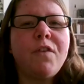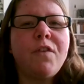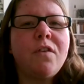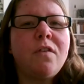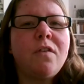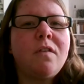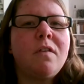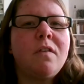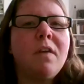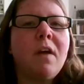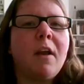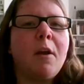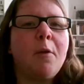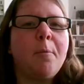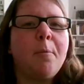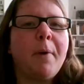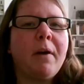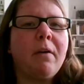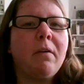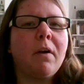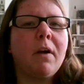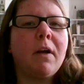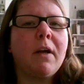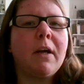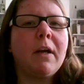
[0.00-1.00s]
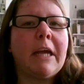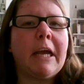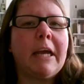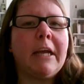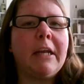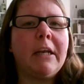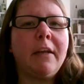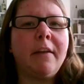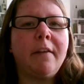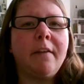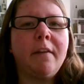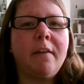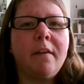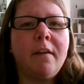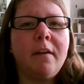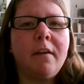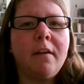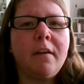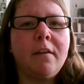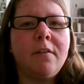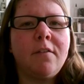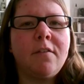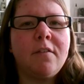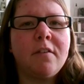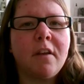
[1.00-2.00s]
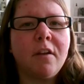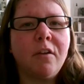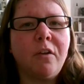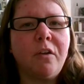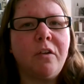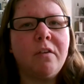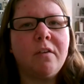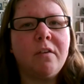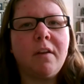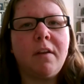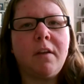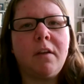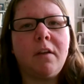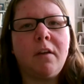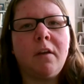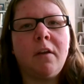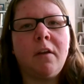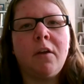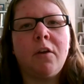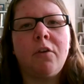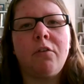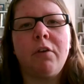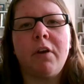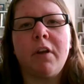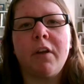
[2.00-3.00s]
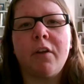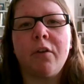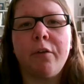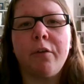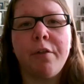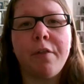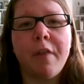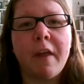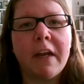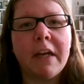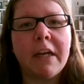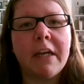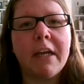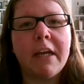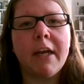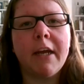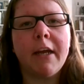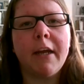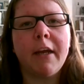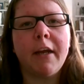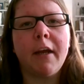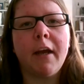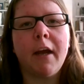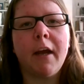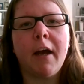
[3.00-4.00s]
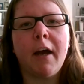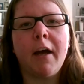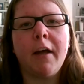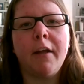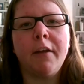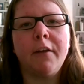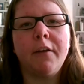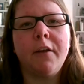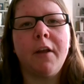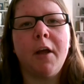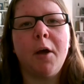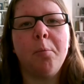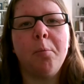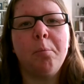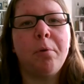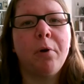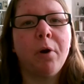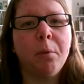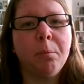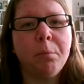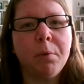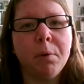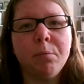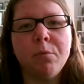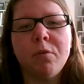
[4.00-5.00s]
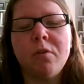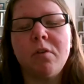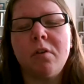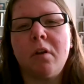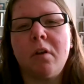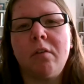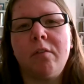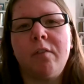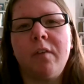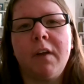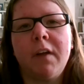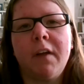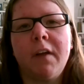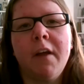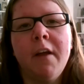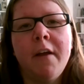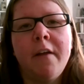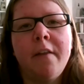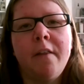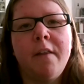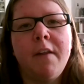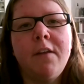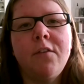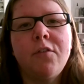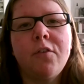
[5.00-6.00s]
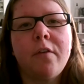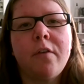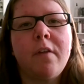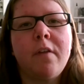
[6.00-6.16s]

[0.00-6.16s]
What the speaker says: just said about gaining the skills in critical thinking and problem solving, these are